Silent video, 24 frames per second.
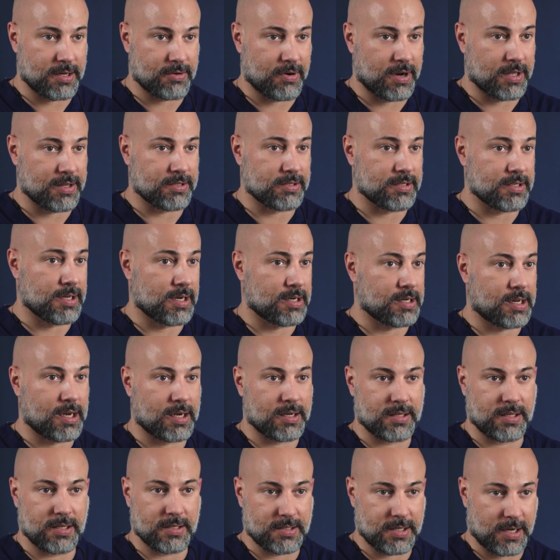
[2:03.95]
Rather than
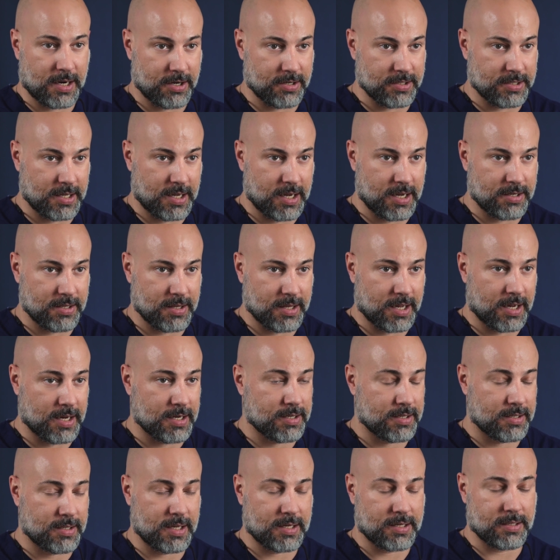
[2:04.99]
dedicating the entire day to that,
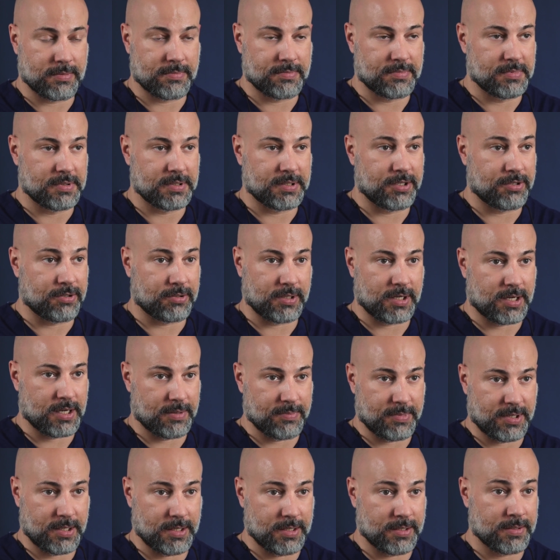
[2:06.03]
they could literally
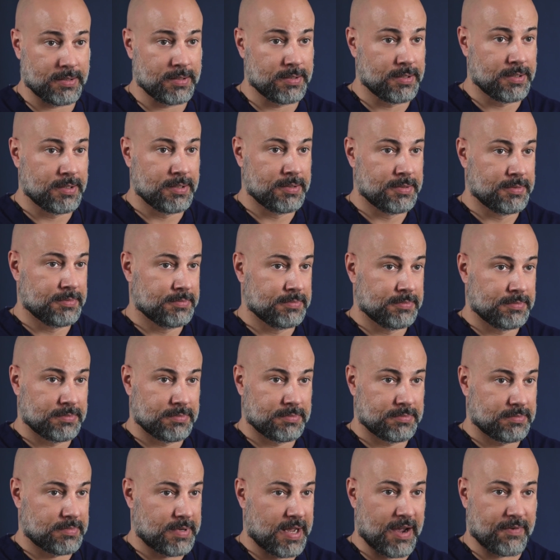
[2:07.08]
come in
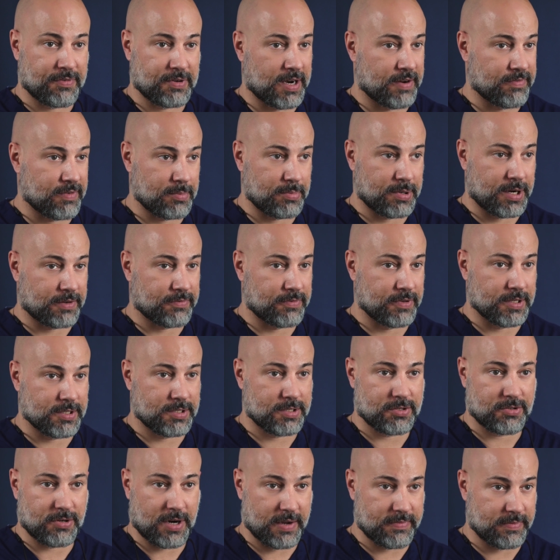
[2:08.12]
after having
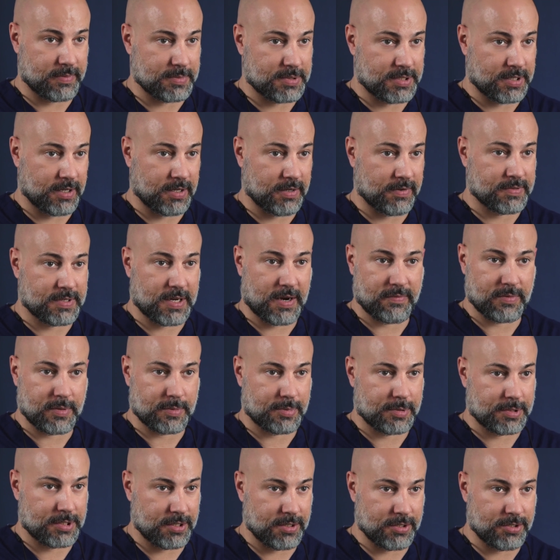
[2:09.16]
breakfast, drive themselves, have their
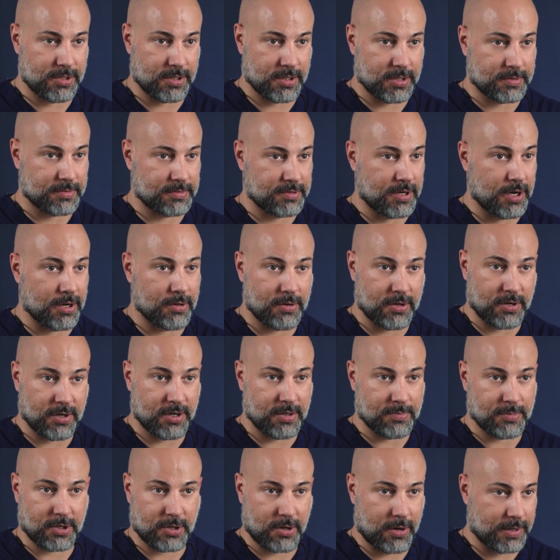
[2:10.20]
procedure, go
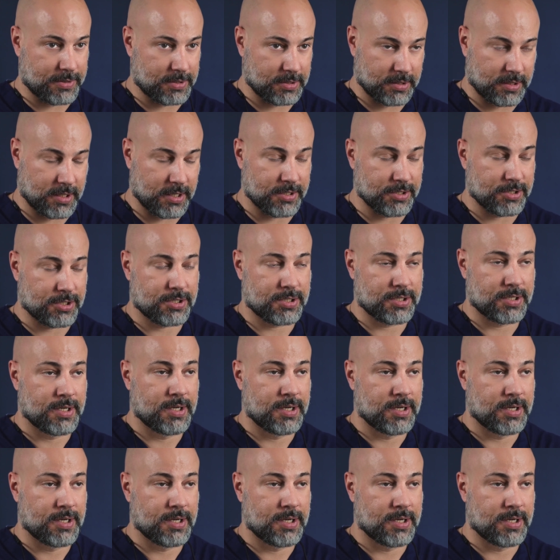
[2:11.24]
home or go out to lunch.